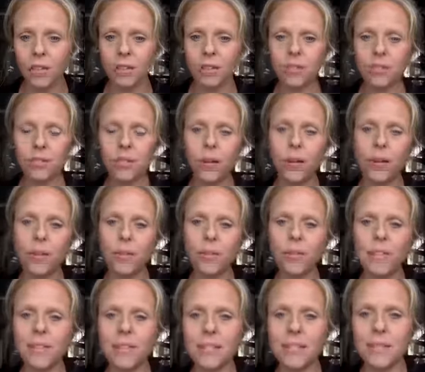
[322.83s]
So,
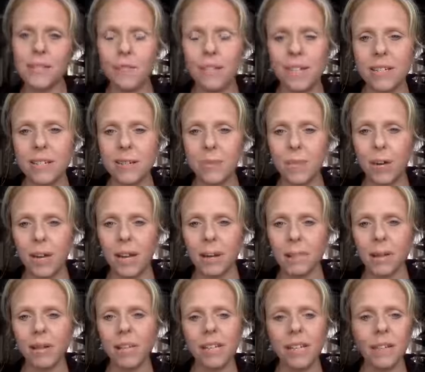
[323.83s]
this is the reason why
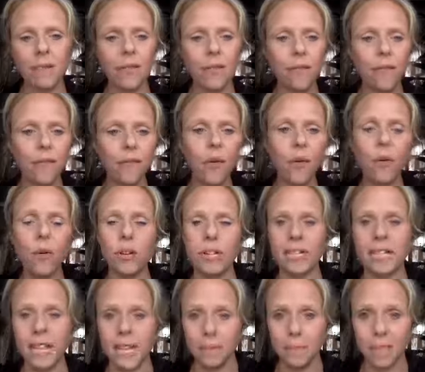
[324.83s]
I'm going to give you four
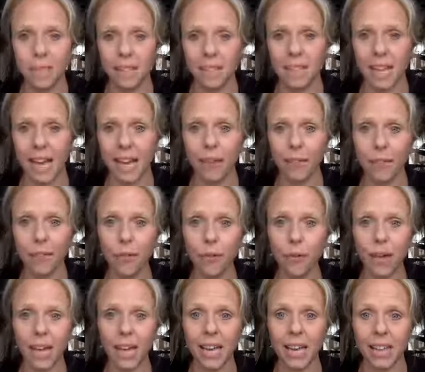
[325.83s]
tips today, four
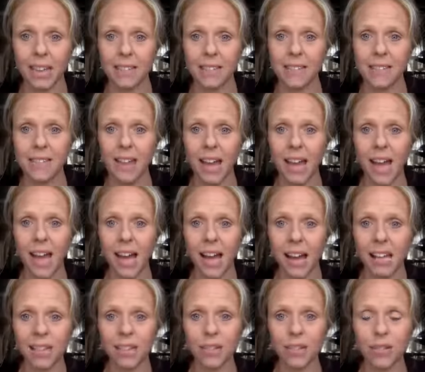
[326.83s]
keys
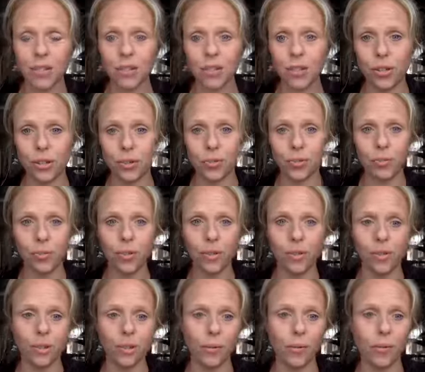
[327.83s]
as to
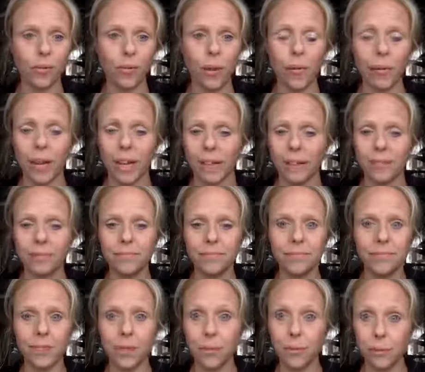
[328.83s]
you know growing
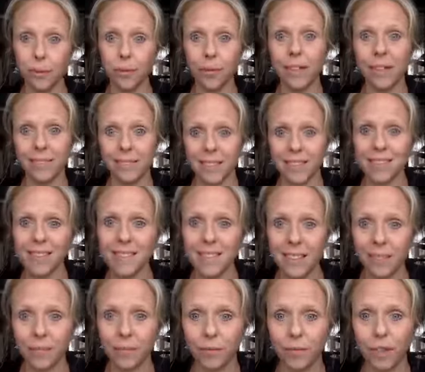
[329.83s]
growing this
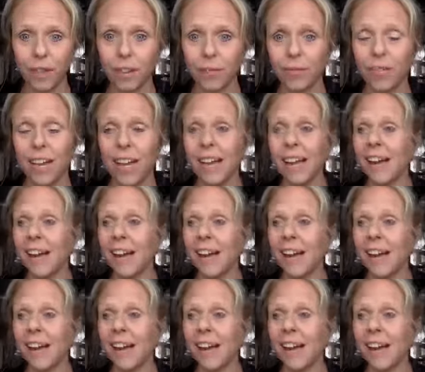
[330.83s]
self love.